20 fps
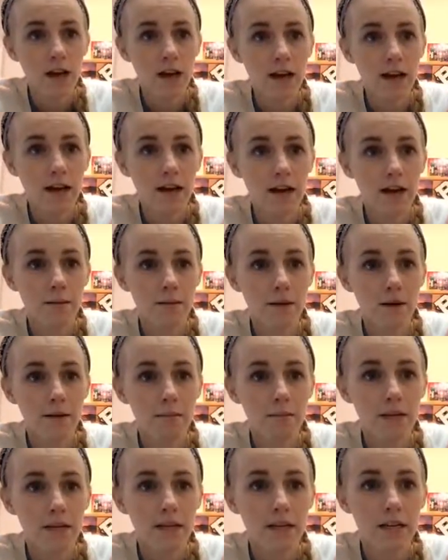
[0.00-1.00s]
I come
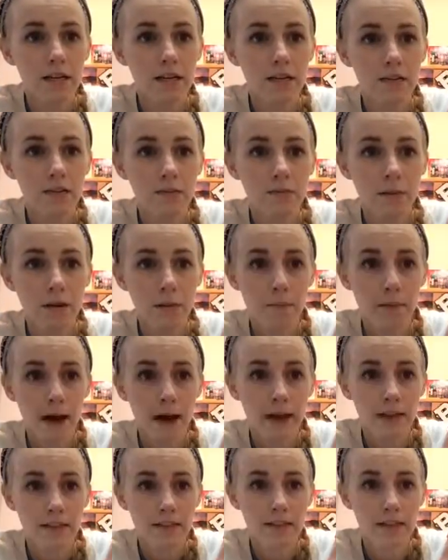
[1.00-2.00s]
up here to my
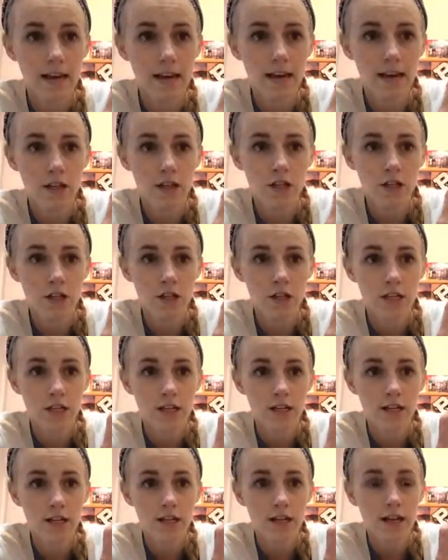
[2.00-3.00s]
backslash.
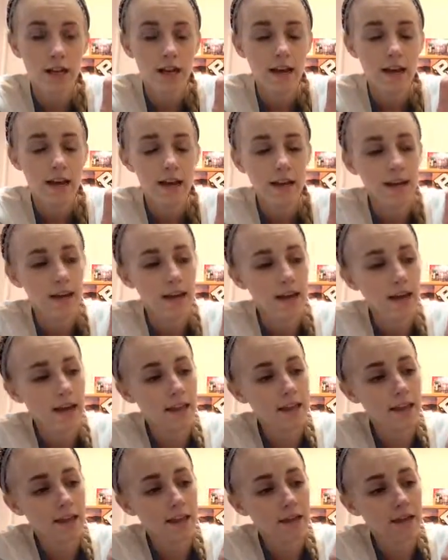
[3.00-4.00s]

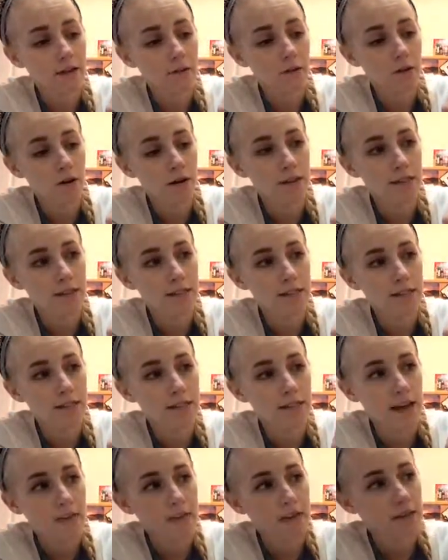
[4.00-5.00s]
And then I want
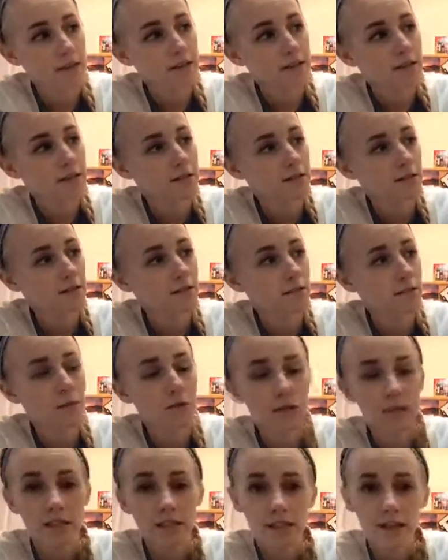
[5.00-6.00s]
7ths.
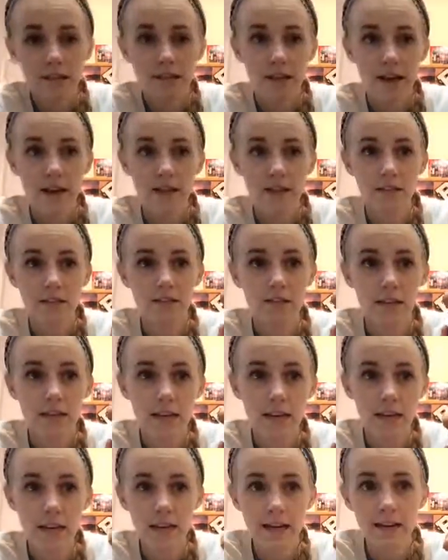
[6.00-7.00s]
Once I've entered
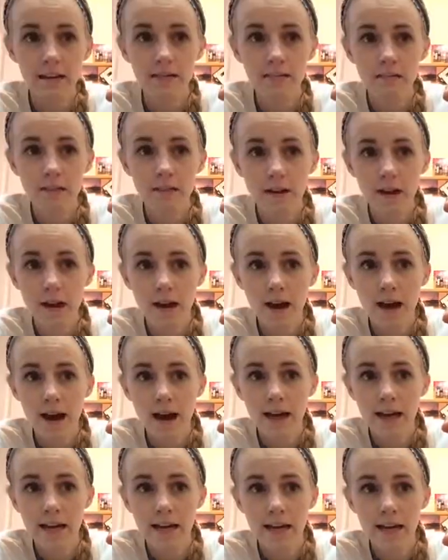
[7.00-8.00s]
it in,
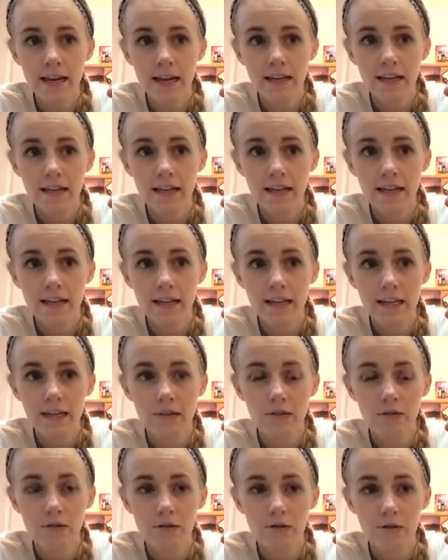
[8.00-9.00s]
I hit
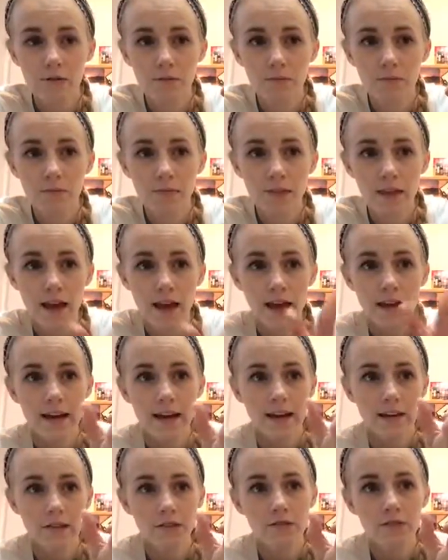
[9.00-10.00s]
equal. And
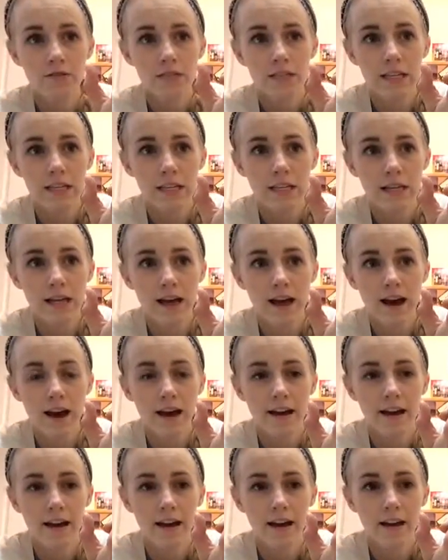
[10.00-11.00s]
as you see,
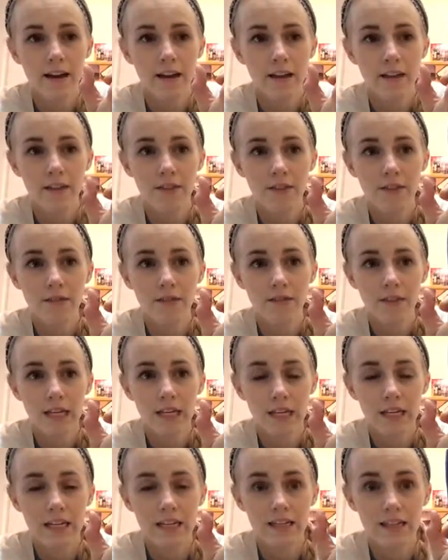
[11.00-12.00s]
I got
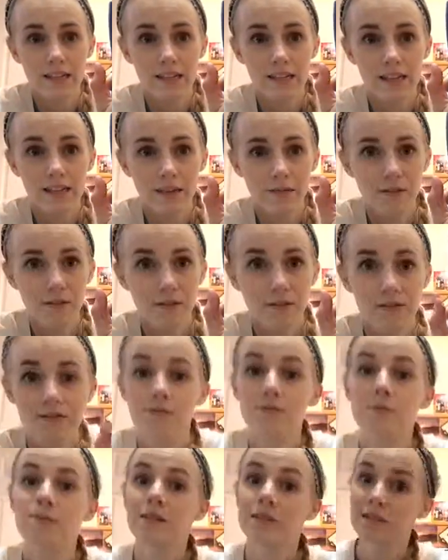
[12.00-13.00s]
3/7.
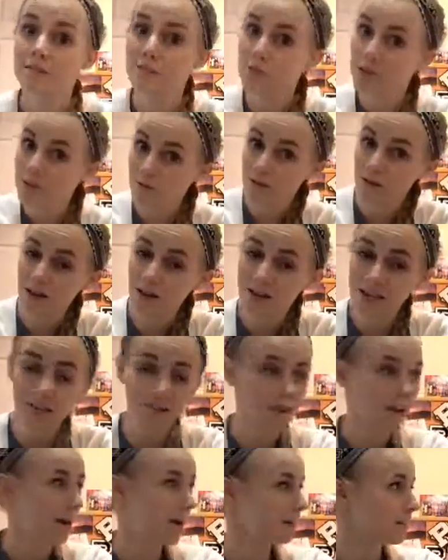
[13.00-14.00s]
So Miss B was
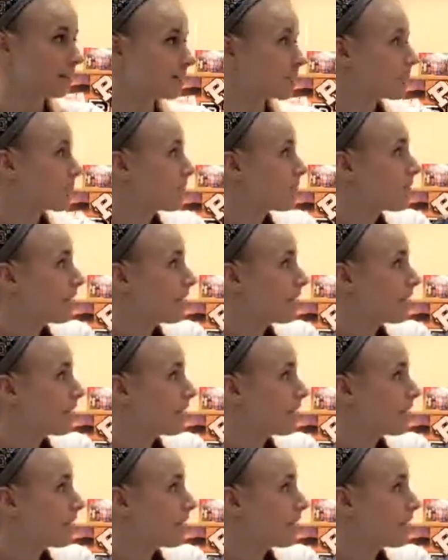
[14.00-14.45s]
correct.